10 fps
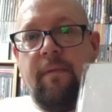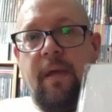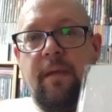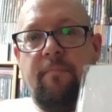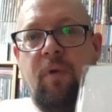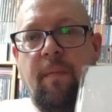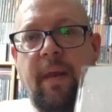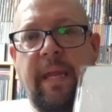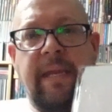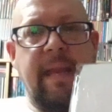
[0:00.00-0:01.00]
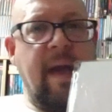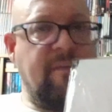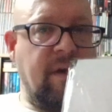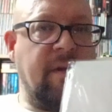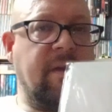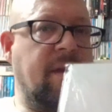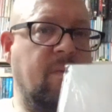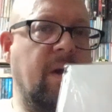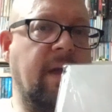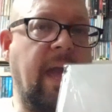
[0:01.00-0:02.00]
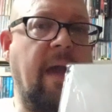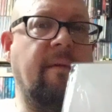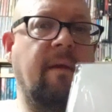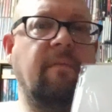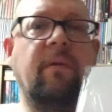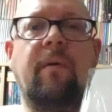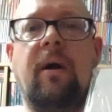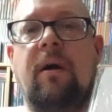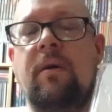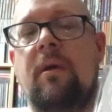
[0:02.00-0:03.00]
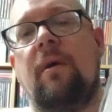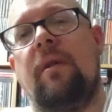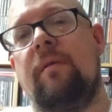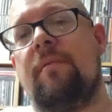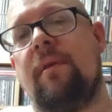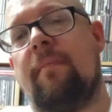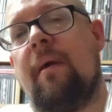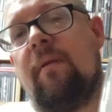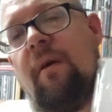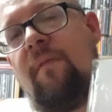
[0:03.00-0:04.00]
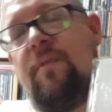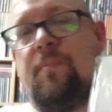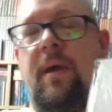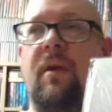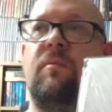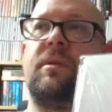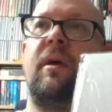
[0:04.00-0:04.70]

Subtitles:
then you're probably never going to work out who you are. And you think about life as being almost